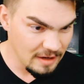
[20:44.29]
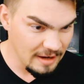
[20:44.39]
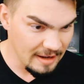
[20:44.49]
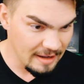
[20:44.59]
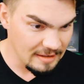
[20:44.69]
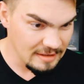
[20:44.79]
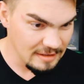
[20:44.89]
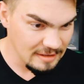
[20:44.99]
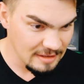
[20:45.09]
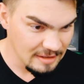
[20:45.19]
you
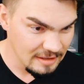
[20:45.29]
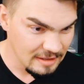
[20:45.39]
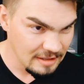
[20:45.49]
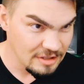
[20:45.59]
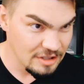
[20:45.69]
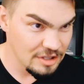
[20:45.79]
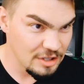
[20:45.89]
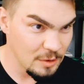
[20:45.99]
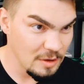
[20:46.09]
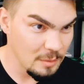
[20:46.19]
guys, just
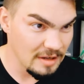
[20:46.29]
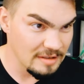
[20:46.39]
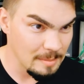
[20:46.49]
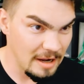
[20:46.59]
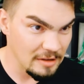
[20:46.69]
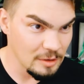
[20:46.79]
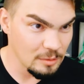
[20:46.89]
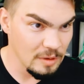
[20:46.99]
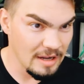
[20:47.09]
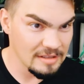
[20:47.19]
showing you what it's about. So
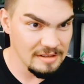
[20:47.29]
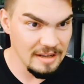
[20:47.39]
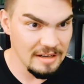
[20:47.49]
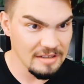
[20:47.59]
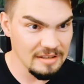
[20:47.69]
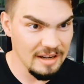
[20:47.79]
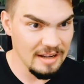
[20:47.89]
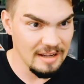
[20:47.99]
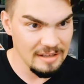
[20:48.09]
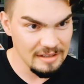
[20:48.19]
Russ,
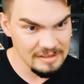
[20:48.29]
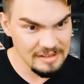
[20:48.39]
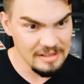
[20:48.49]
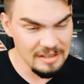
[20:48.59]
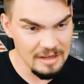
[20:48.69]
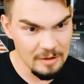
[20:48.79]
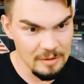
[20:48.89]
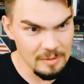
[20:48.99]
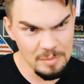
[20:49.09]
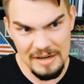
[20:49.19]
their CEO
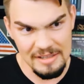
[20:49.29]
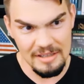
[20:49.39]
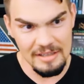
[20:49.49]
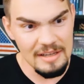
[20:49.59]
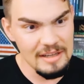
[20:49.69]
president,